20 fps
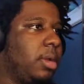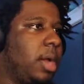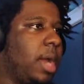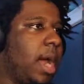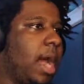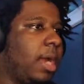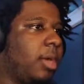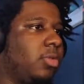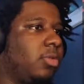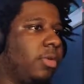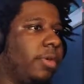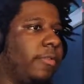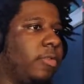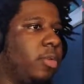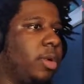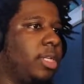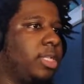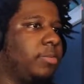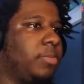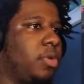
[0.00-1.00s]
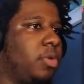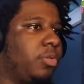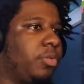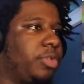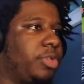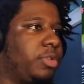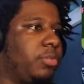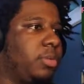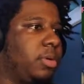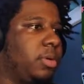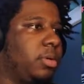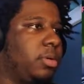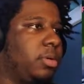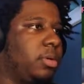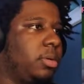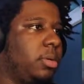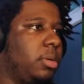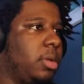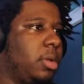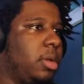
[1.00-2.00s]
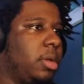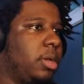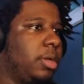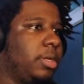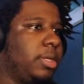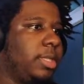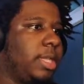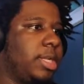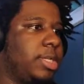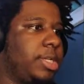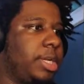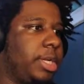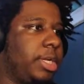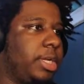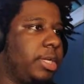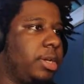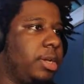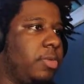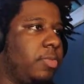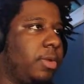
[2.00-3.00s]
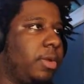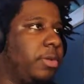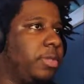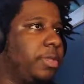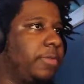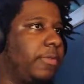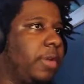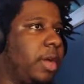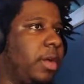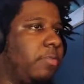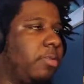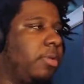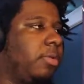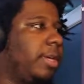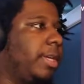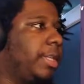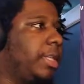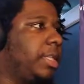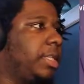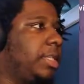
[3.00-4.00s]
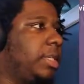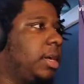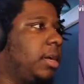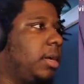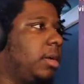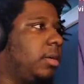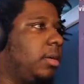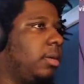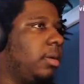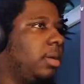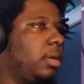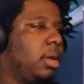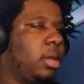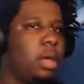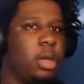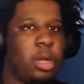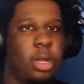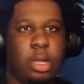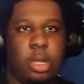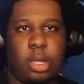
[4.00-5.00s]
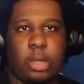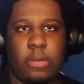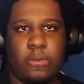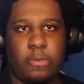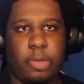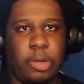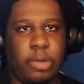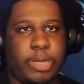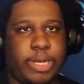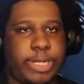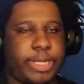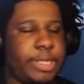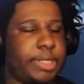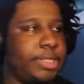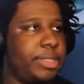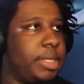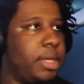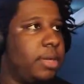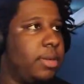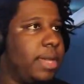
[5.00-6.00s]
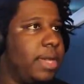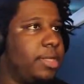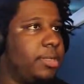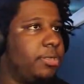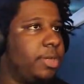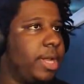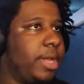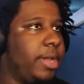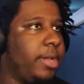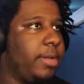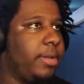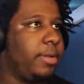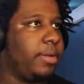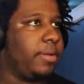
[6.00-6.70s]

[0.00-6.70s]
I don't even want smoke with you, bro. Get that chicken to go. we gonna survive. we gonna get this dub. we gonna get this dub. I know that.